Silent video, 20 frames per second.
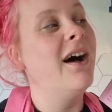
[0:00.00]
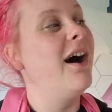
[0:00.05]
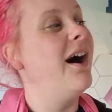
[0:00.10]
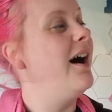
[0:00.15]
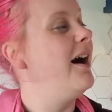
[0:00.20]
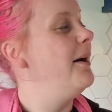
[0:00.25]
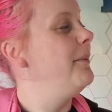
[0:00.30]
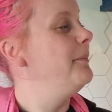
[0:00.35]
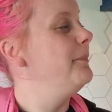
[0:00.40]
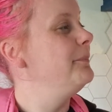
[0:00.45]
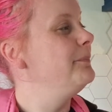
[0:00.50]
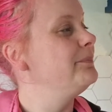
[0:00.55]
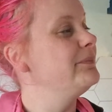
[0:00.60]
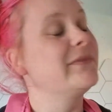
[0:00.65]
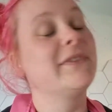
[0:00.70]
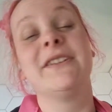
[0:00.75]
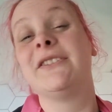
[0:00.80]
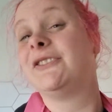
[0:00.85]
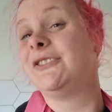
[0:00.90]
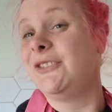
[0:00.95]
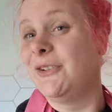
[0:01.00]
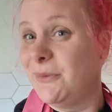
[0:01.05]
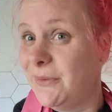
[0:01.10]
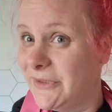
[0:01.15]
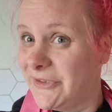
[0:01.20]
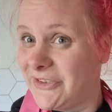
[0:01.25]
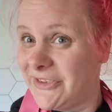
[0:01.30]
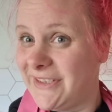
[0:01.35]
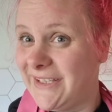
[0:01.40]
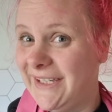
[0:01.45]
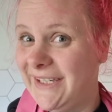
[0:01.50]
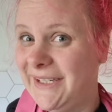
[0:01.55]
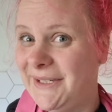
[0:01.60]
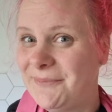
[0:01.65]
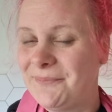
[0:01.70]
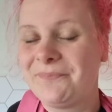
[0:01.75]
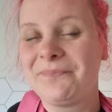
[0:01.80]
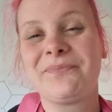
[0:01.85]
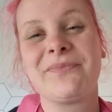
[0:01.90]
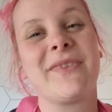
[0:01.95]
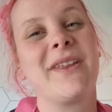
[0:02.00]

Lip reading: So we'll see.